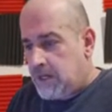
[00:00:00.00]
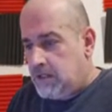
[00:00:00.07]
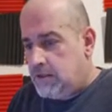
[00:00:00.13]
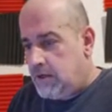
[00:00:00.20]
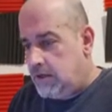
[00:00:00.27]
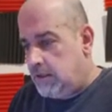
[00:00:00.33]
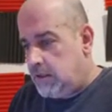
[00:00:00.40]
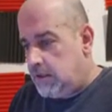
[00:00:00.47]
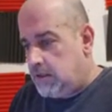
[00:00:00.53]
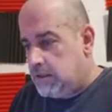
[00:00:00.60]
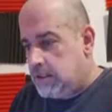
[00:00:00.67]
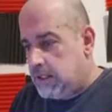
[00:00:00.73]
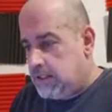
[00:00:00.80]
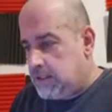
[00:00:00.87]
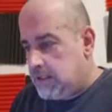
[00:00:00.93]
Not a lot
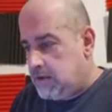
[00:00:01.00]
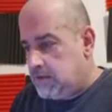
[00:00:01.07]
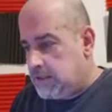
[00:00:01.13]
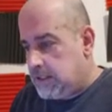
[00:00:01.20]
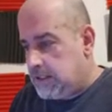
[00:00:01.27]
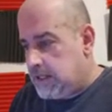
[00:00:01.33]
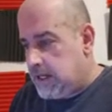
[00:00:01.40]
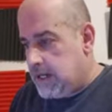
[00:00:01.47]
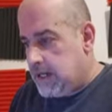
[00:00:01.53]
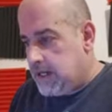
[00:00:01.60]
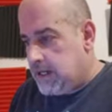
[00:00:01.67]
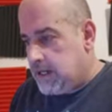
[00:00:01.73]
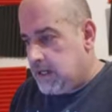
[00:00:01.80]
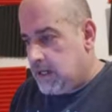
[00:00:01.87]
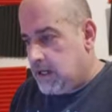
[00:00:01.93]
of details in
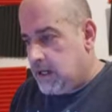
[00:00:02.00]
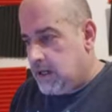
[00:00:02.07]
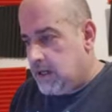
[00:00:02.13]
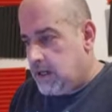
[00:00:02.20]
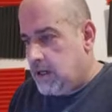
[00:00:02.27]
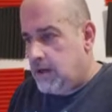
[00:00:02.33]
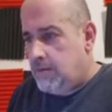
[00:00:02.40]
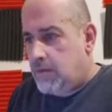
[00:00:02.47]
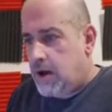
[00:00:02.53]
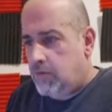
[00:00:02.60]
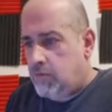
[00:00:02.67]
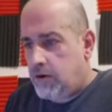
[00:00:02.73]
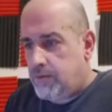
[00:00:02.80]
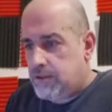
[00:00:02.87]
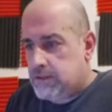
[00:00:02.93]
here.
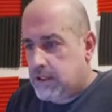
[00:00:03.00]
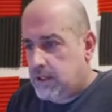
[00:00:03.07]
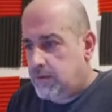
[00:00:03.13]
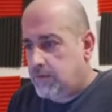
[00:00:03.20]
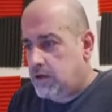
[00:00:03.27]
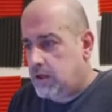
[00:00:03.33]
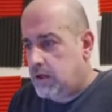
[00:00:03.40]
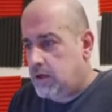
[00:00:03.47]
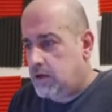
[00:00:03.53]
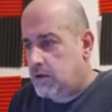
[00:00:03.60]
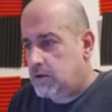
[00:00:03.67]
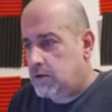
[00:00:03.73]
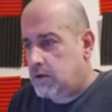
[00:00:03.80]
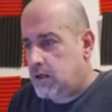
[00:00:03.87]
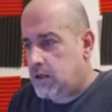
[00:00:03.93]
Why am I saying I've got it
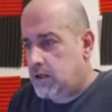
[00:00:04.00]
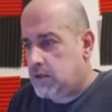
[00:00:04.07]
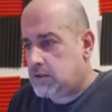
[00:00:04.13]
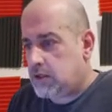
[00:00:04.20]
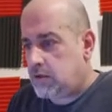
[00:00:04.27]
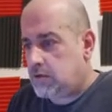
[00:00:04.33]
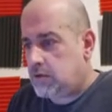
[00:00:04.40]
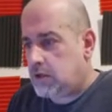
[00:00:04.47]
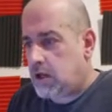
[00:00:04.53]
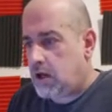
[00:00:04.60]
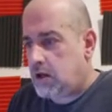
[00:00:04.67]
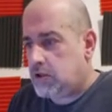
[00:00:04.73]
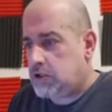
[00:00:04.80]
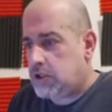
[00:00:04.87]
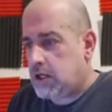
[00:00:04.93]
on Total
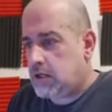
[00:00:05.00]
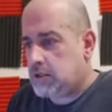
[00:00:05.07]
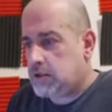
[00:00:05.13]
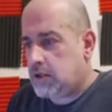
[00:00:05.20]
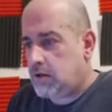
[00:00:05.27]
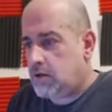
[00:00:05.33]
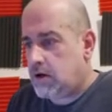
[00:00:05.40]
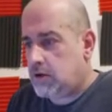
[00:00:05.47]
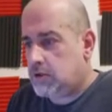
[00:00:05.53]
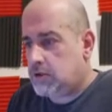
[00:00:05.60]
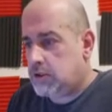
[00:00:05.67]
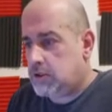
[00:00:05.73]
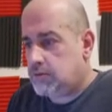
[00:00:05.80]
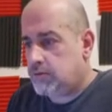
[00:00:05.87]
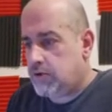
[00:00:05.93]
Car Check? So I'll
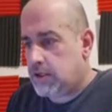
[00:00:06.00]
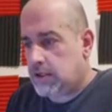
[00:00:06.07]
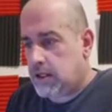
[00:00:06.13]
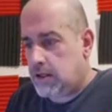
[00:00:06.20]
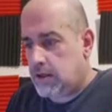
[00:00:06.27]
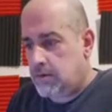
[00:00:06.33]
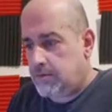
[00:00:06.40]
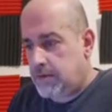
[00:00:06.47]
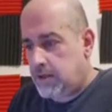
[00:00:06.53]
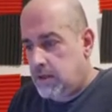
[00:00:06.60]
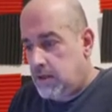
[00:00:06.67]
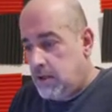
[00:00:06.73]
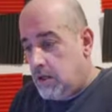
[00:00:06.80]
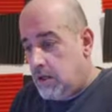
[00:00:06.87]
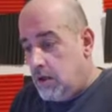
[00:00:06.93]
just bring that up.
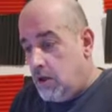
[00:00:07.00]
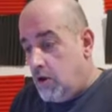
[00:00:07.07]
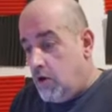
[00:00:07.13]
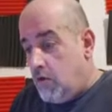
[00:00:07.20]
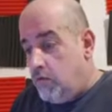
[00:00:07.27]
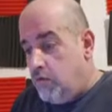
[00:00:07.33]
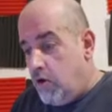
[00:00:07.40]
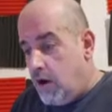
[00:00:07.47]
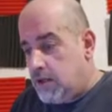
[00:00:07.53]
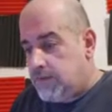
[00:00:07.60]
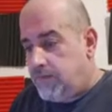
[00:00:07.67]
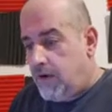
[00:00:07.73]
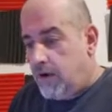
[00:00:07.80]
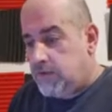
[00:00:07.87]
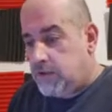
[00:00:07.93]

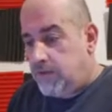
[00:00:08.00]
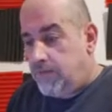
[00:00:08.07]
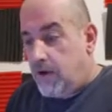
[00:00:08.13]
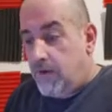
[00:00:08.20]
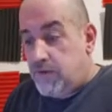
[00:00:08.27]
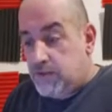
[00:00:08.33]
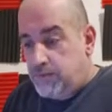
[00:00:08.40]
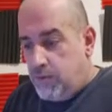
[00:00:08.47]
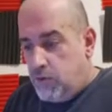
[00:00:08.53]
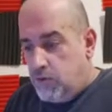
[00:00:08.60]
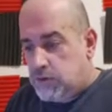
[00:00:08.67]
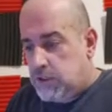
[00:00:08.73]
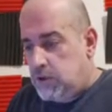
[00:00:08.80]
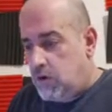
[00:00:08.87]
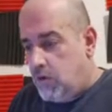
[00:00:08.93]
Right, 525
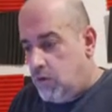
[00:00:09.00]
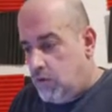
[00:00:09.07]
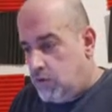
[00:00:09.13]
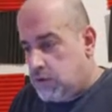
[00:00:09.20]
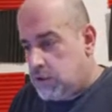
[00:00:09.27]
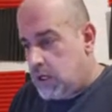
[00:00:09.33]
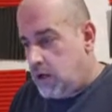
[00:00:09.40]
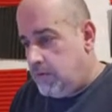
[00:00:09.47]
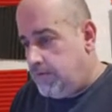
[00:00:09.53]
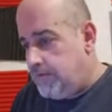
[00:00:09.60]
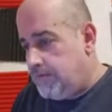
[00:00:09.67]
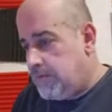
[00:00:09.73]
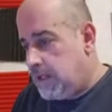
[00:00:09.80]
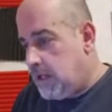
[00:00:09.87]
Sport in Auto.